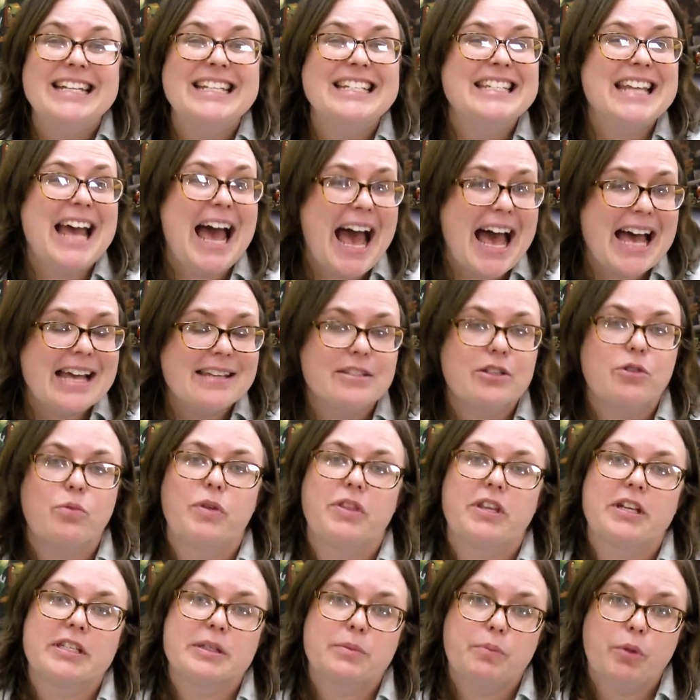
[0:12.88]
tasked
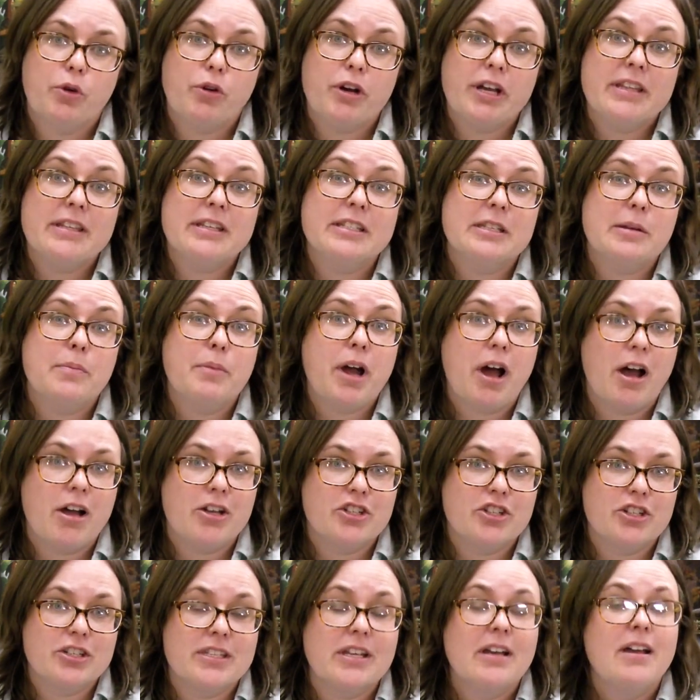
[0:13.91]
with exploring the
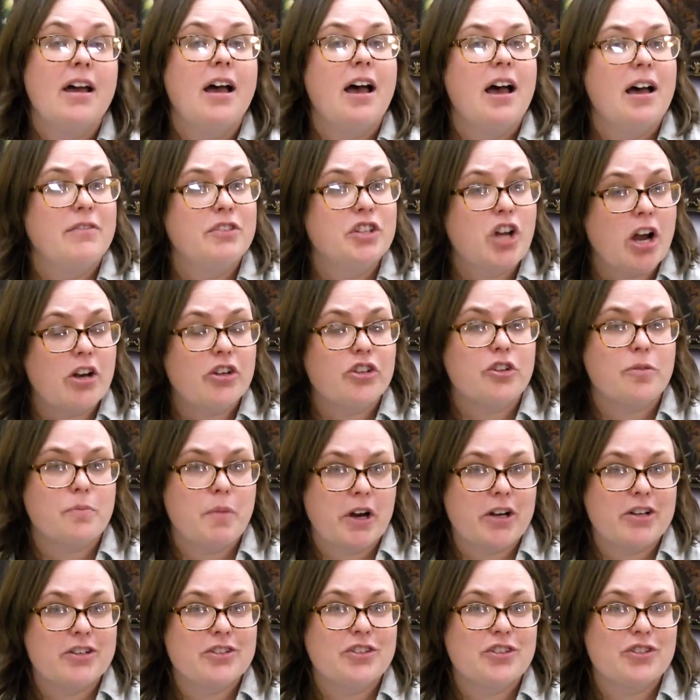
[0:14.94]
subconscious of Dr.
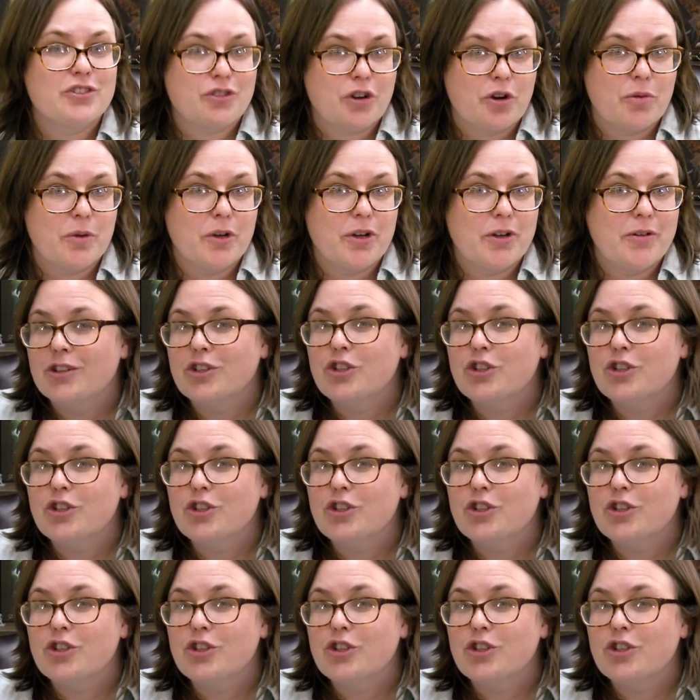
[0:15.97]
Martin Strobel.